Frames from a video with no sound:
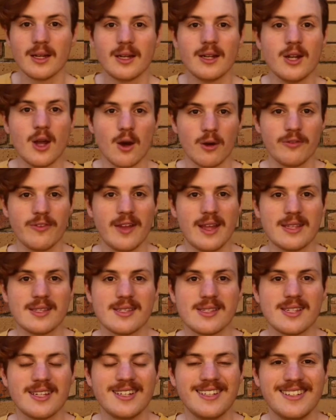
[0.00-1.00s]
No
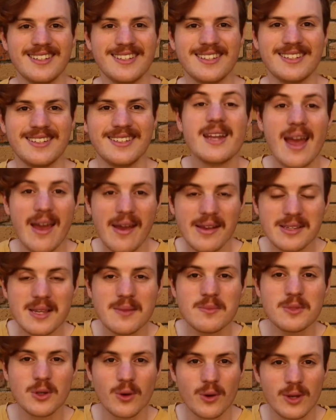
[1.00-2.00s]
offense. Now, as
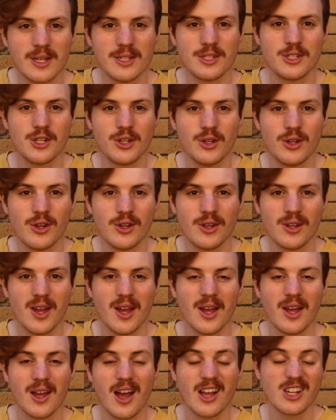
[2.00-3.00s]
I'm talking to you,
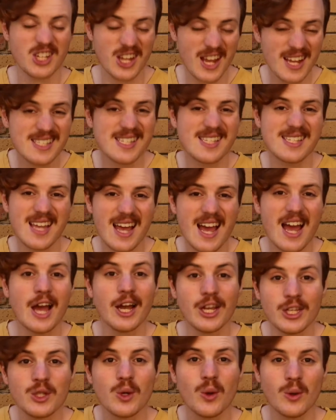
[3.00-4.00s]
chances are
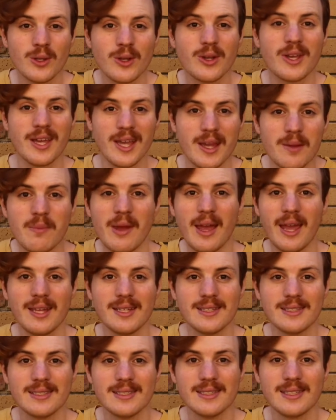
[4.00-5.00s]
you're looking at me.
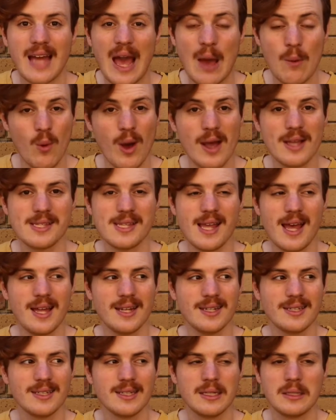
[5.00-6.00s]
And why is that?